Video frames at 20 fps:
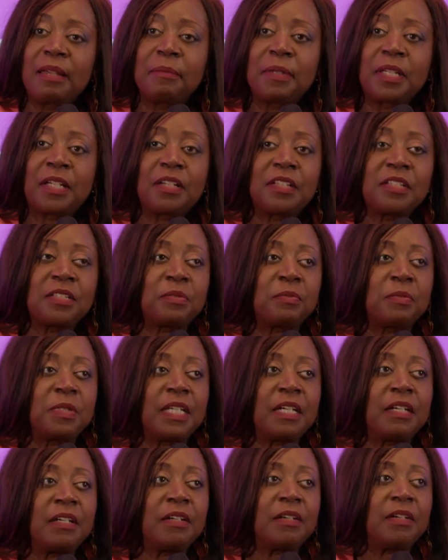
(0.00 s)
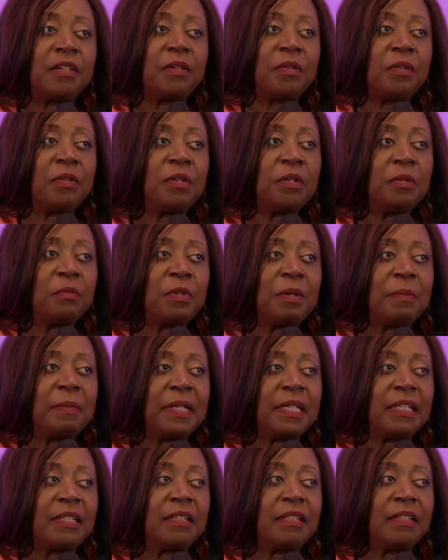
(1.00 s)
because we are all
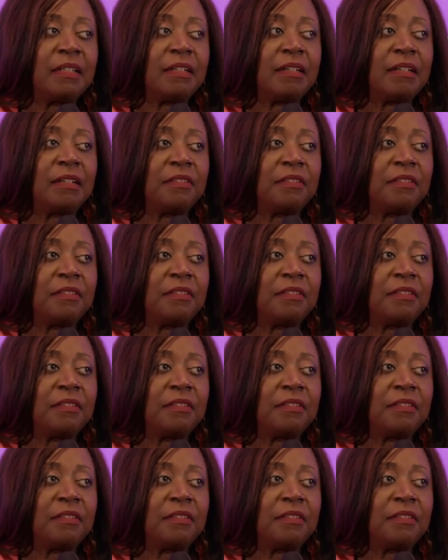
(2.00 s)
women